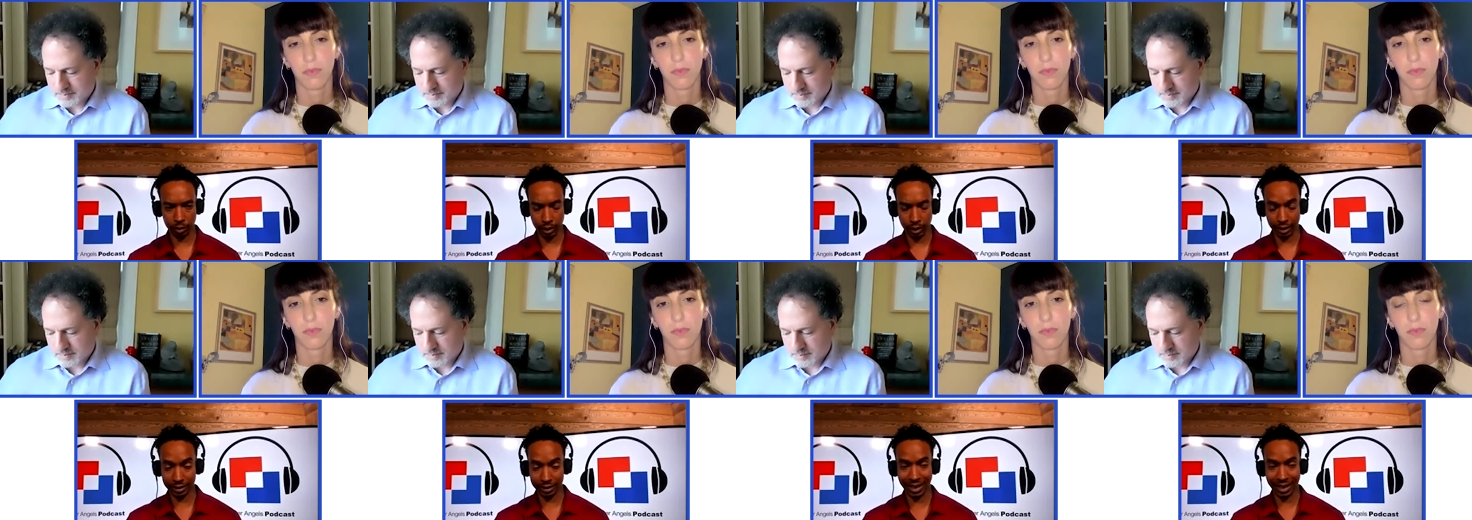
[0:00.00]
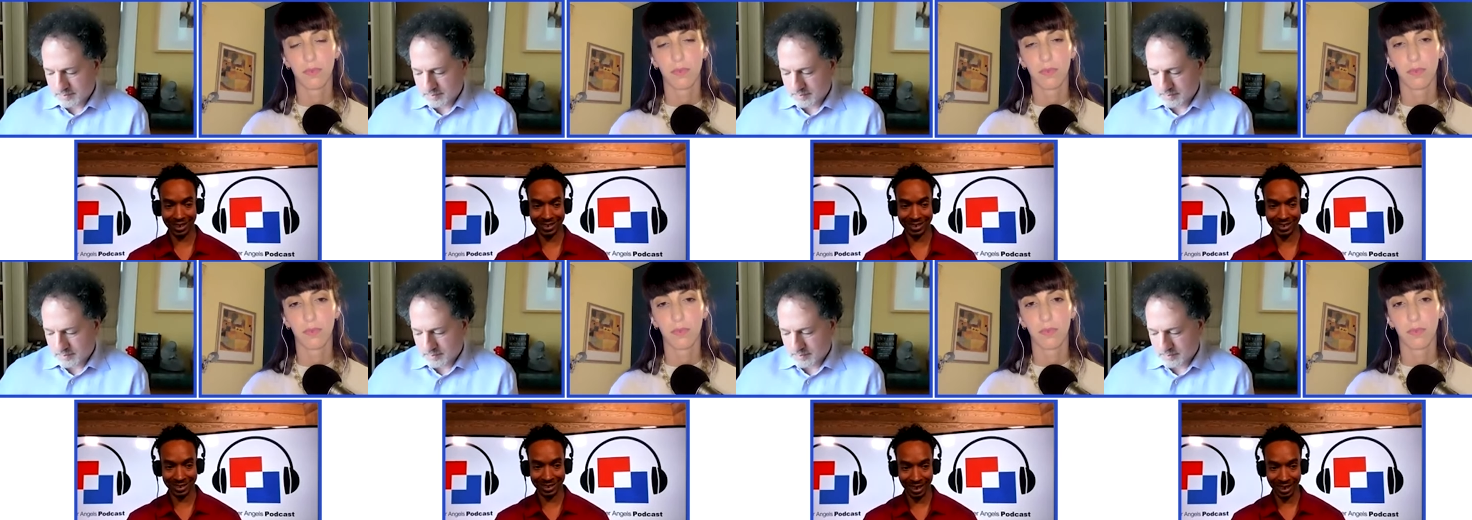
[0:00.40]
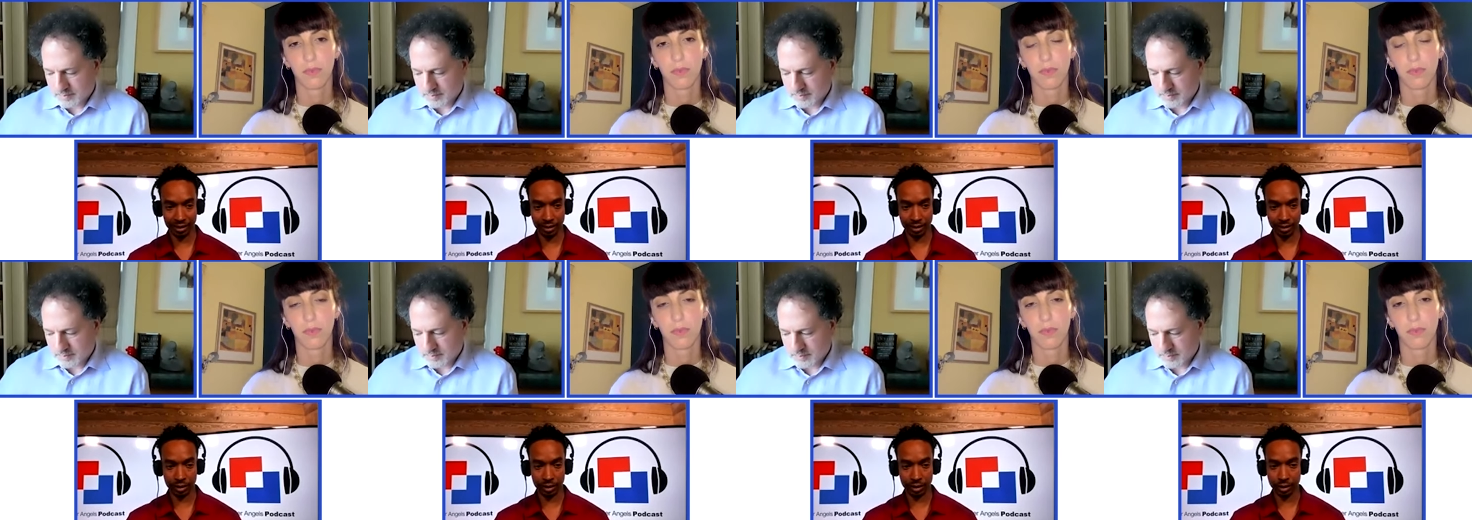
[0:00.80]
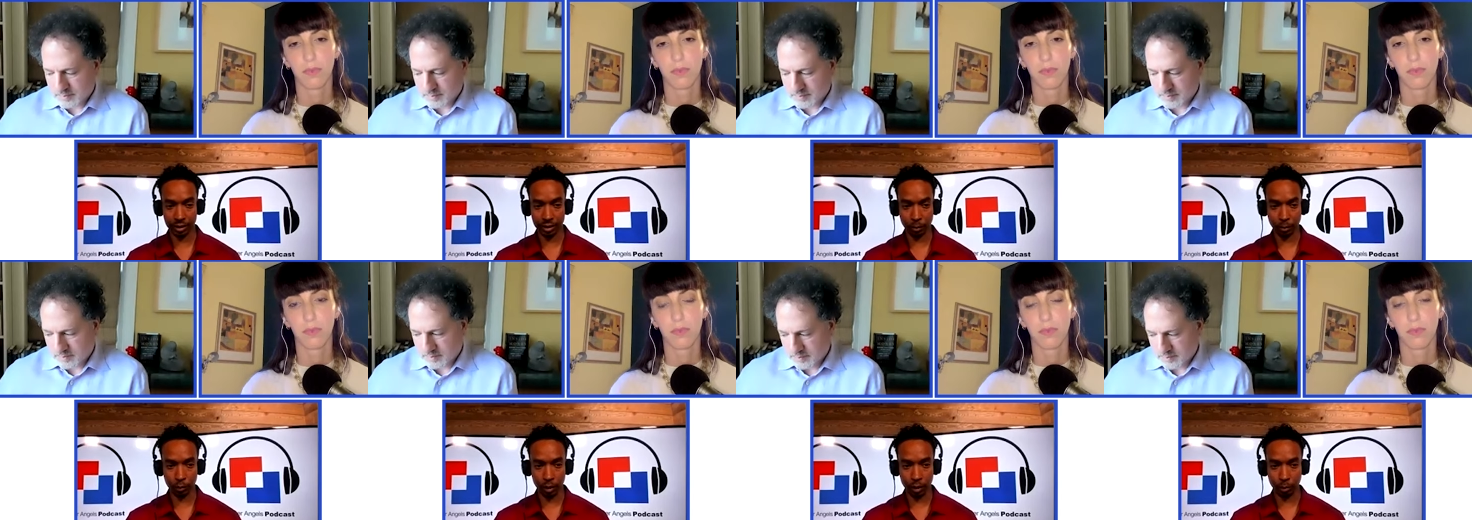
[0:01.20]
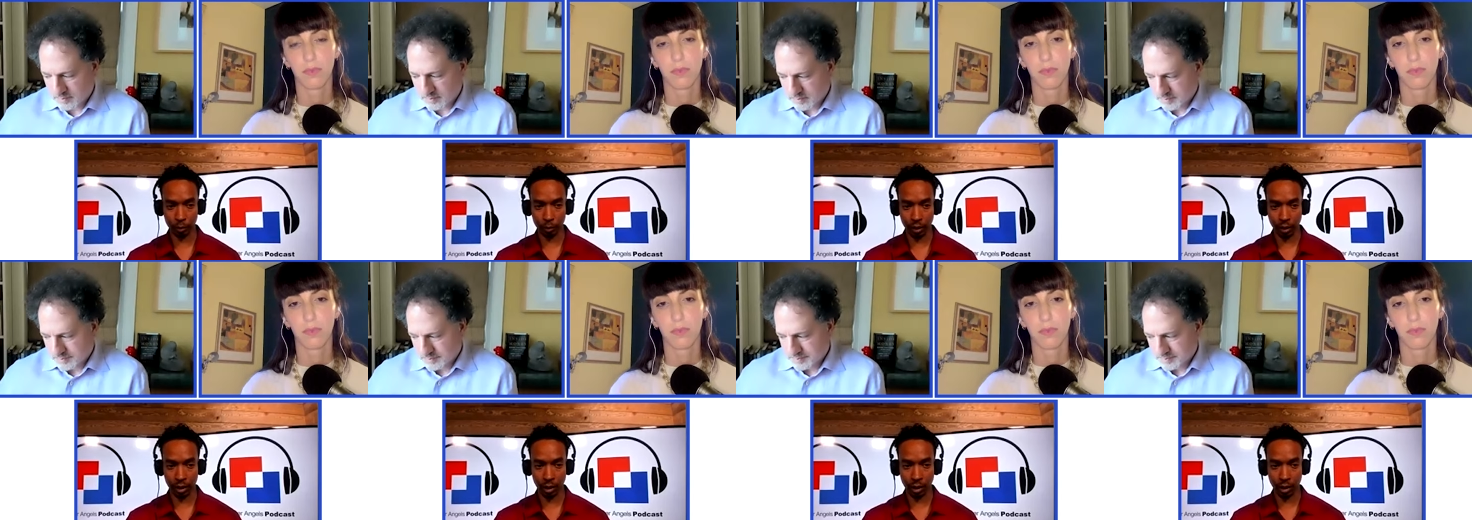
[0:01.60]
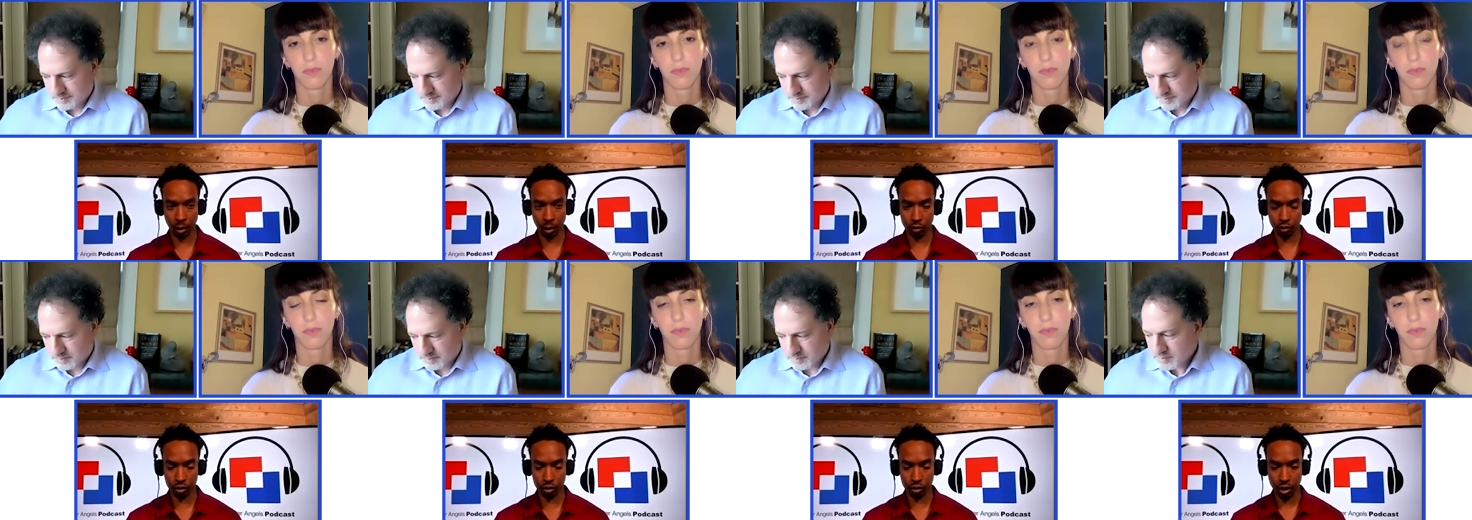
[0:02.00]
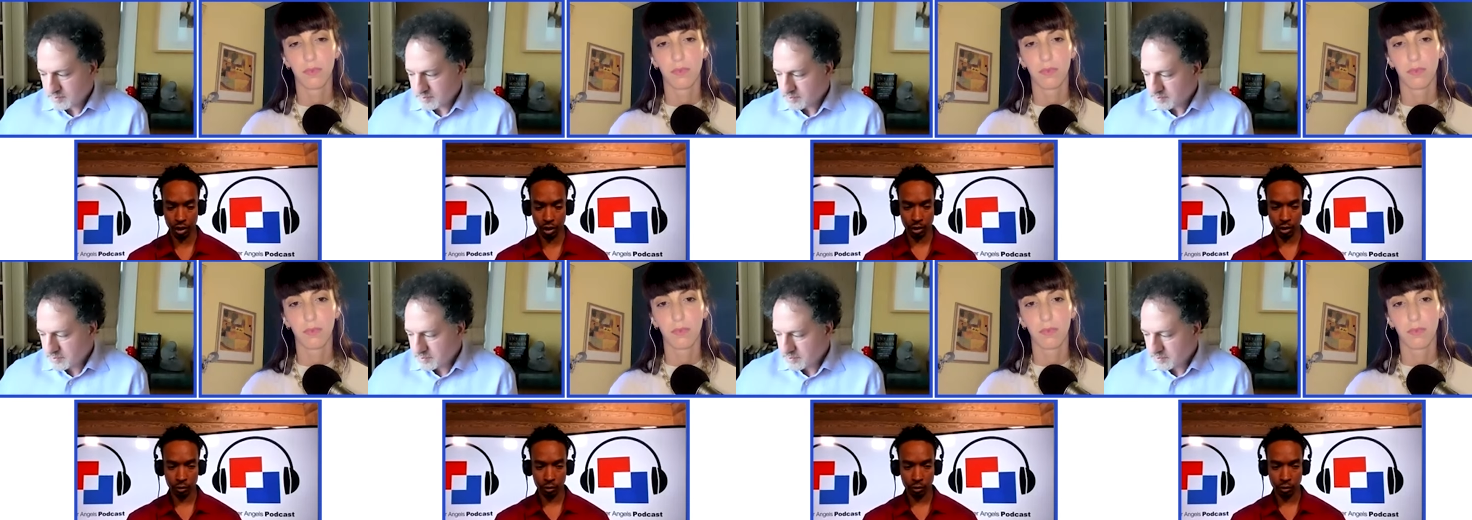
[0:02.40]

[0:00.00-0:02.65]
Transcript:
Speaker 1: that is not content to simply play host